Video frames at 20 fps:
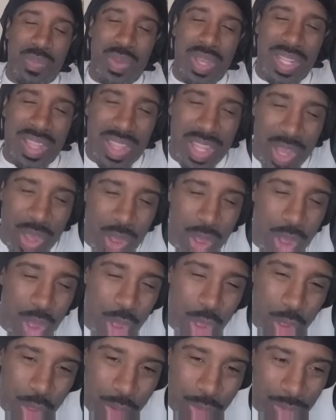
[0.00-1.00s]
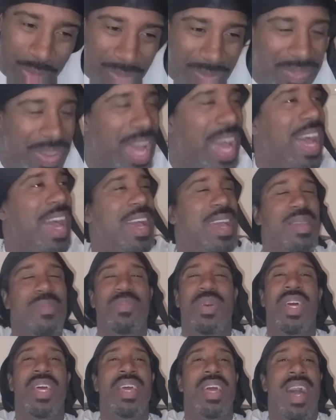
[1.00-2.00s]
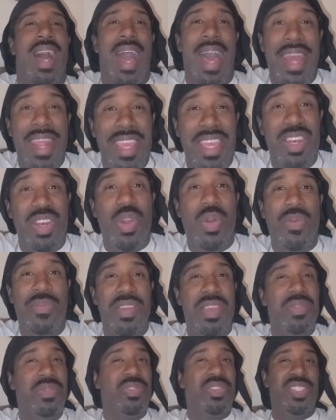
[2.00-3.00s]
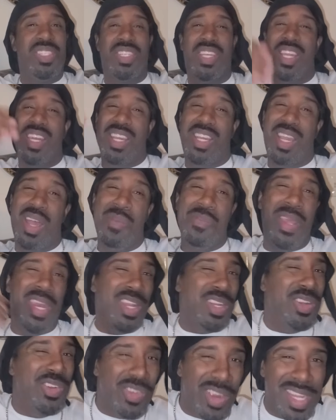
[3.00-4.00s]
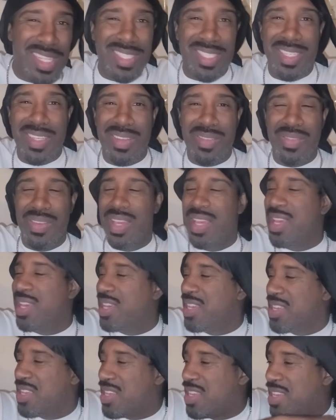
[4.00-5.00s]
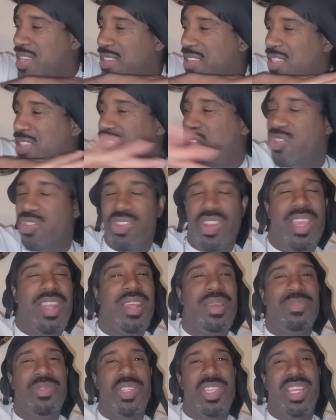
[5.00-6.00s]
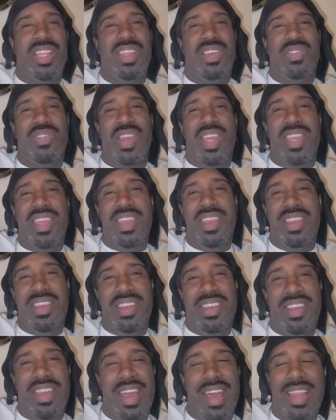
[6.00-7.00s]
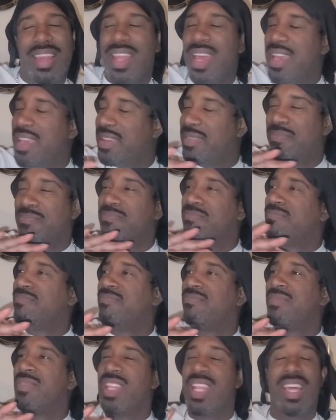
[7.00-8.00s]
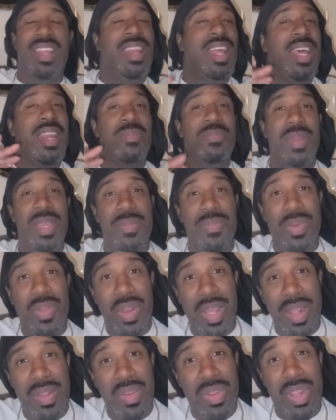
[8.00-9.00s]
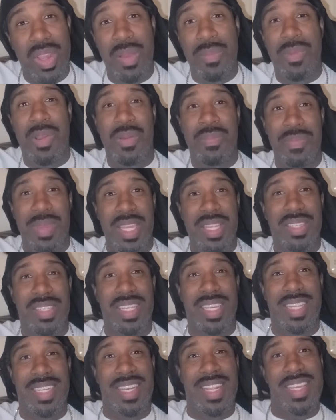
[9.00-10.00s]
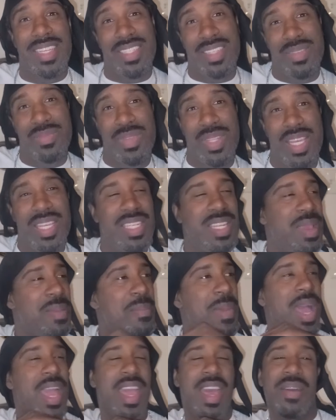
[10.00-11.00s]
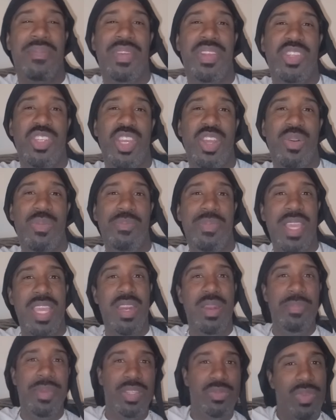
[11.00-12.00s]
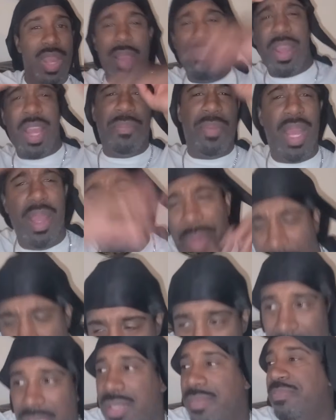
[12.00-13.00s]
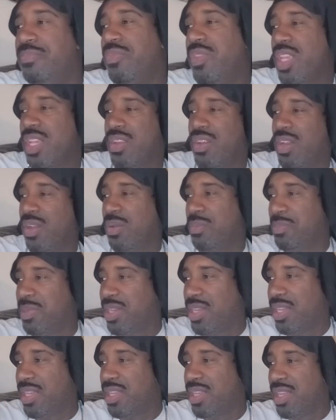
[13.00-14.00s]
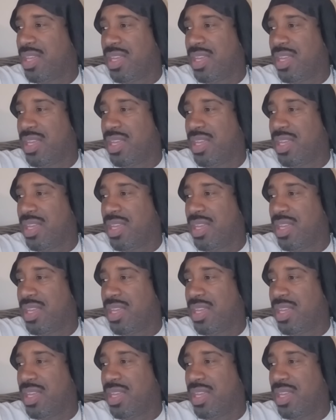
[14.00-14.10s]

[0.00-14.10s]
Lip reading: with the whole vibe. I didn't know if he was just gonna come in aggressive, straight up chilling right here. I like a lot of people, they don't come on beats like that. Sometimes they might have a chill beat, you know, but